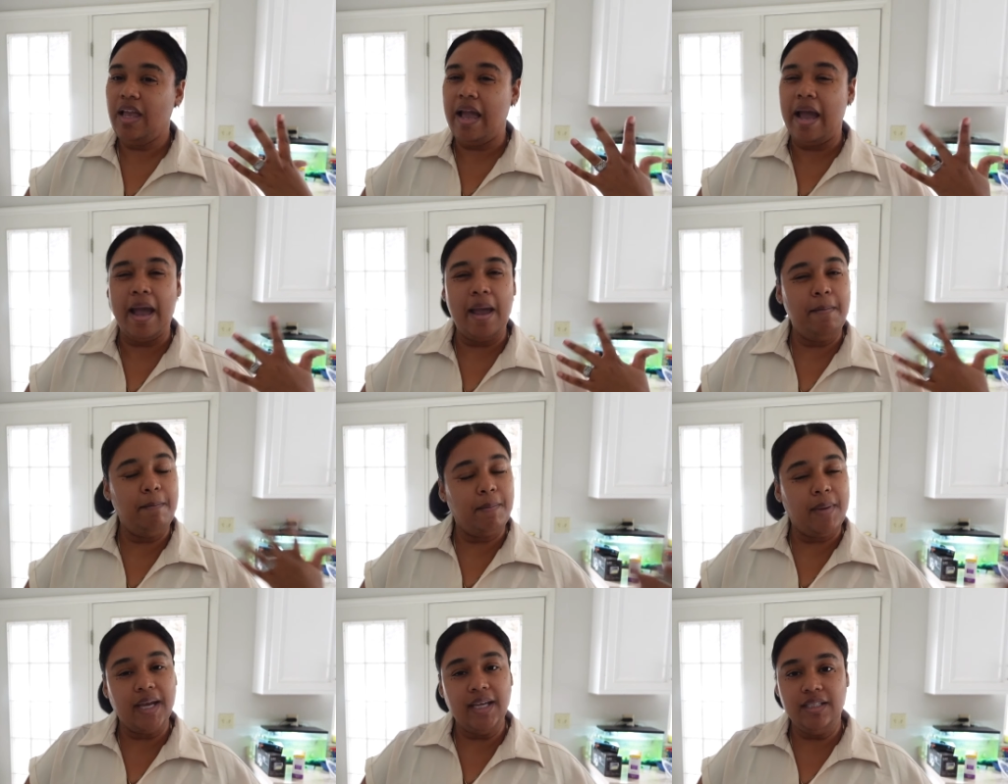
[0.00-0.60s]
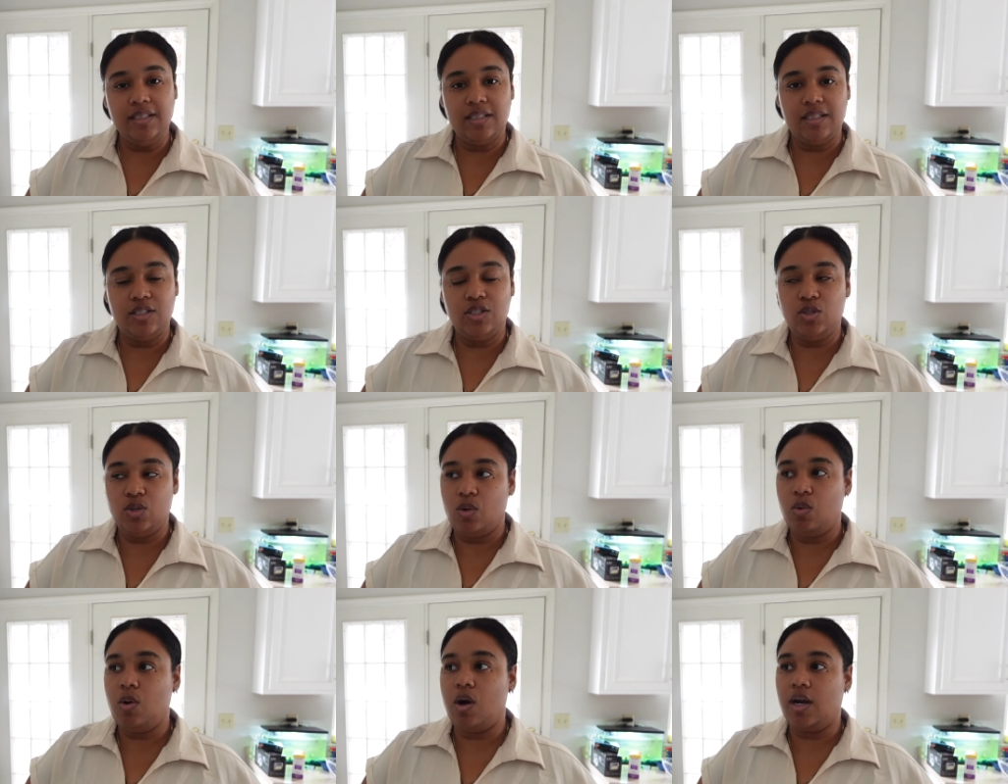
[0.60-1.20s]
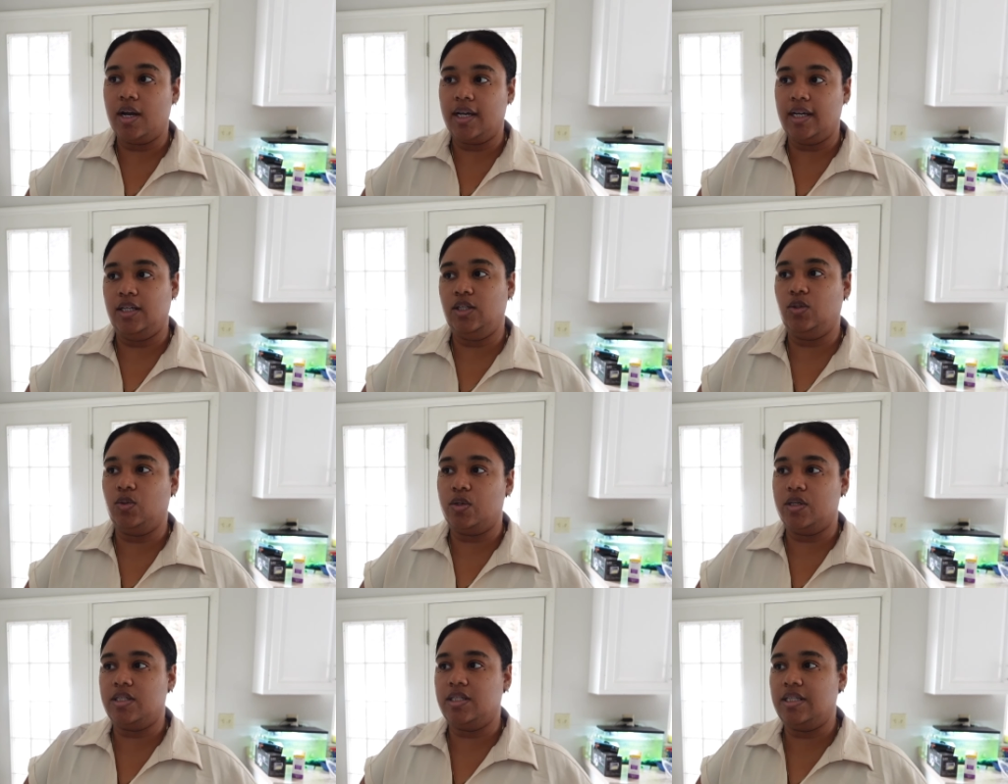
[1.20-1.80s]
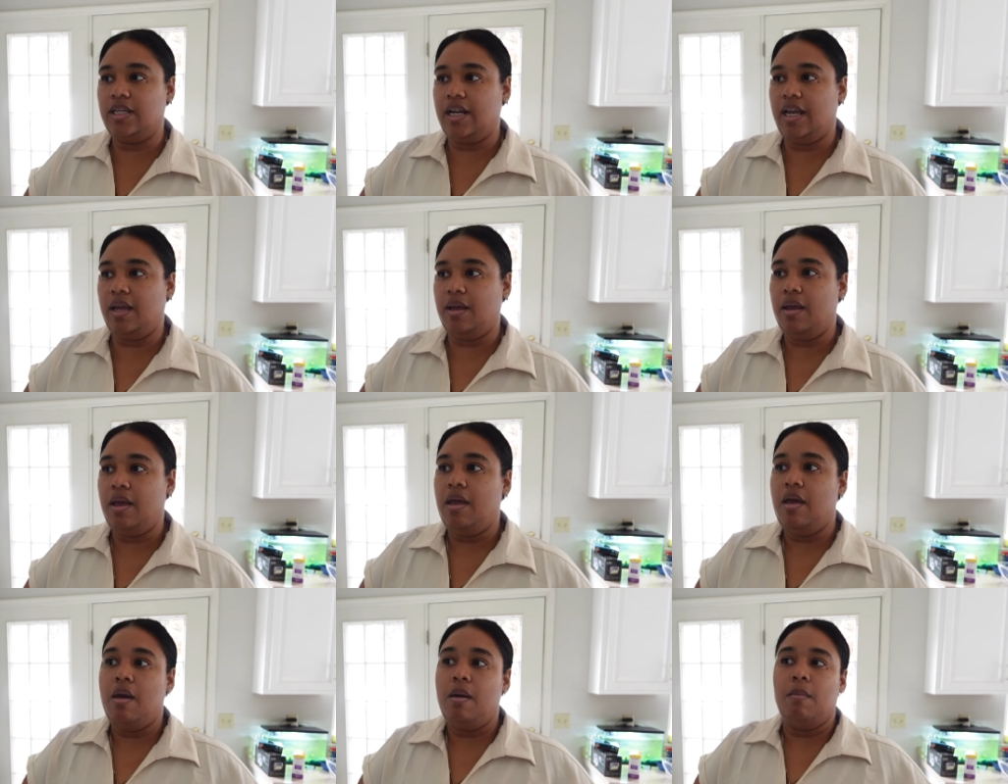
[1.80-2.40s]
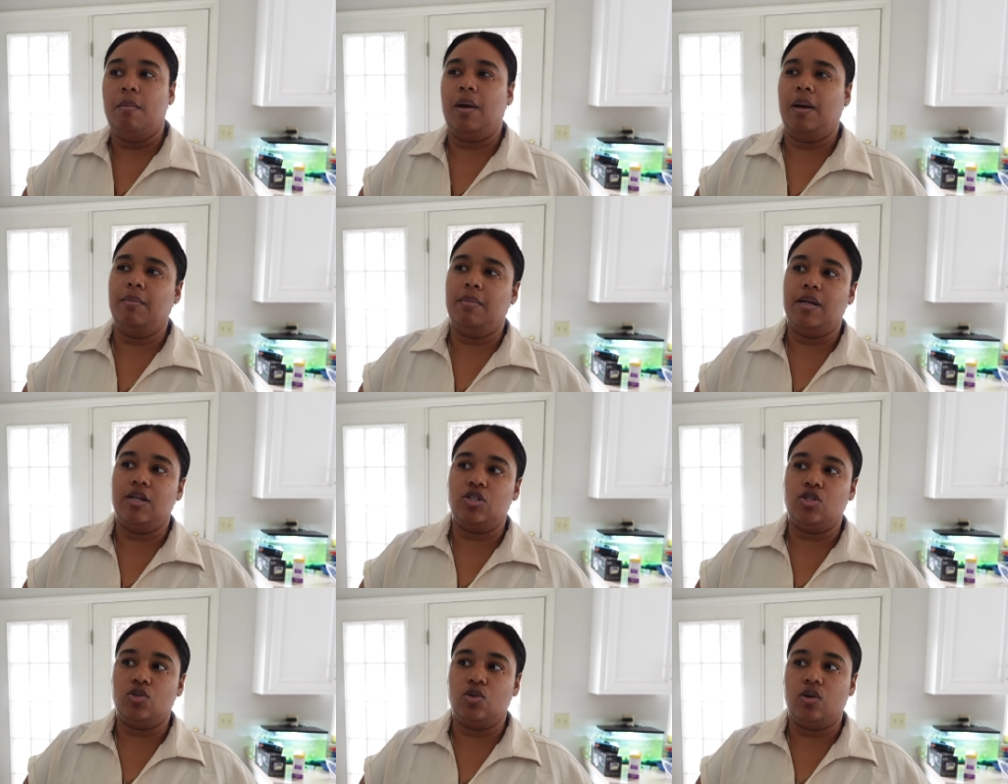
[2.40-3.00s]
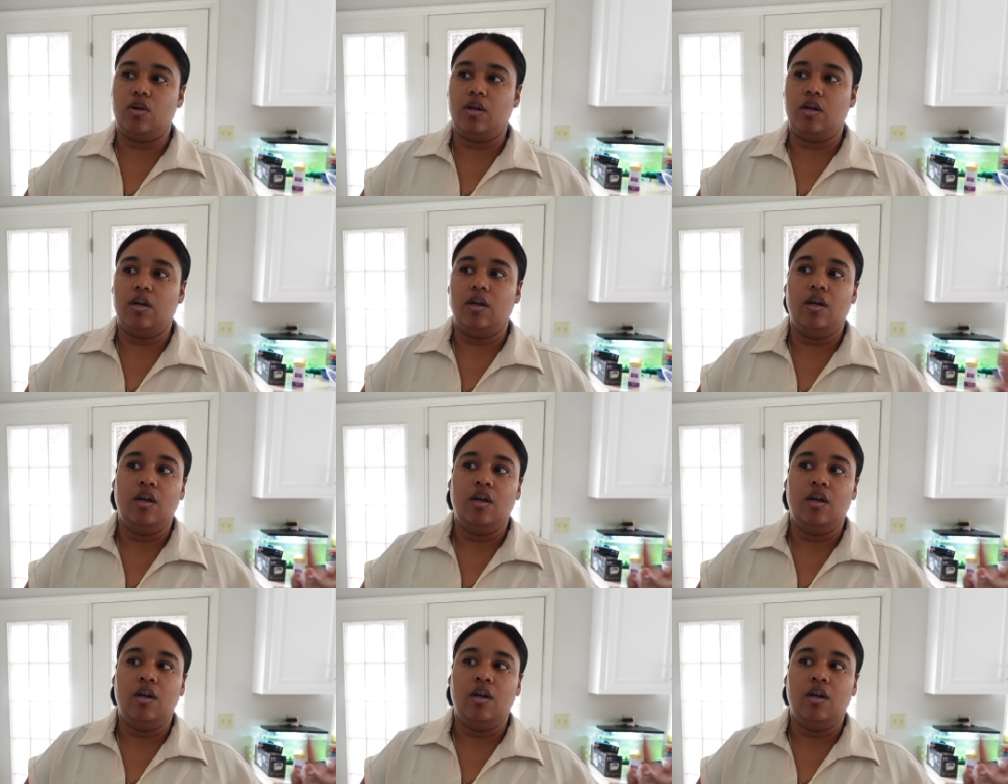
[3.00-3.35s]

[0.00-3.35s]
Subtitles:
I might do a walk indoors today, but I'm not sure.